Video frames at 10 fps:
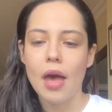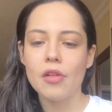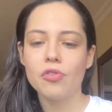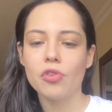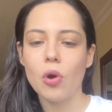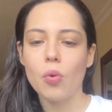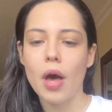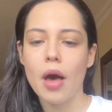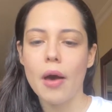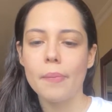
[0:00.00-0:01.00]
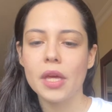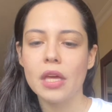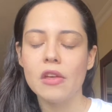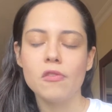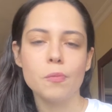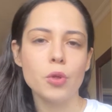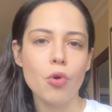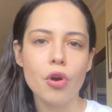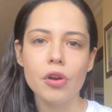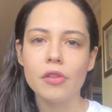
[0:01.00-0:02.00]
and so he
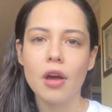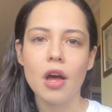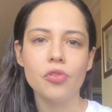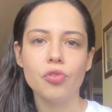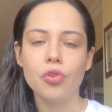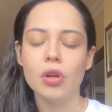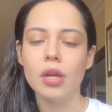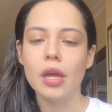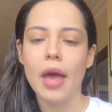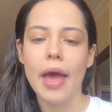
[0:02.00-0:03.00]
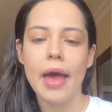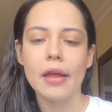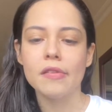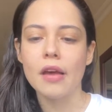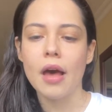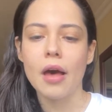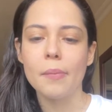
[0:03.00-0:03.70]
explored the country, and